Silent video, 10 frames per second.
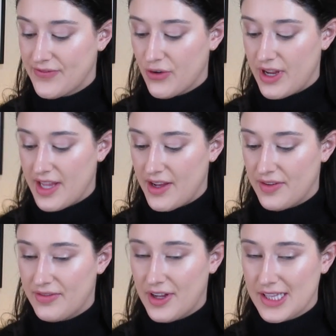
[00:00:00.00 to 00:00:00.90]
free
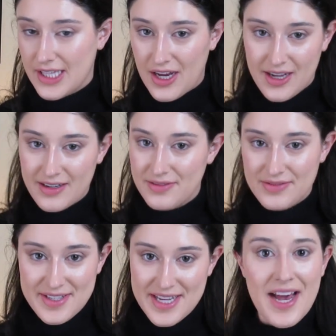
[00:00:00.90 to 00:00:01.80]
of a lot of
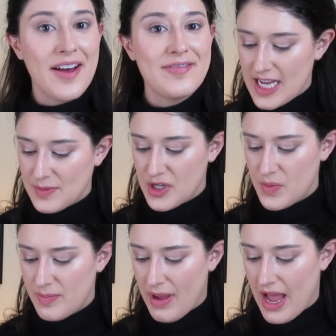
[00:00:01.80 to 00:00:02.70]
stuff, especially
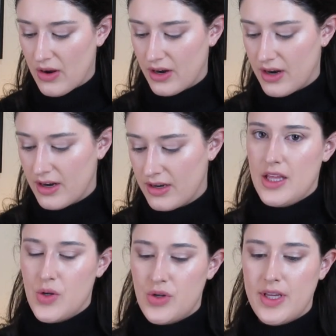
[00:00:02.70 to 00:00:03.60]
with powder.
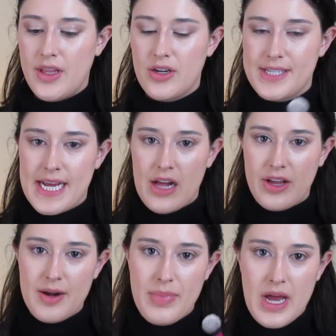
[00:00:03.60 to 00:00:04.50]
Usually there's talcum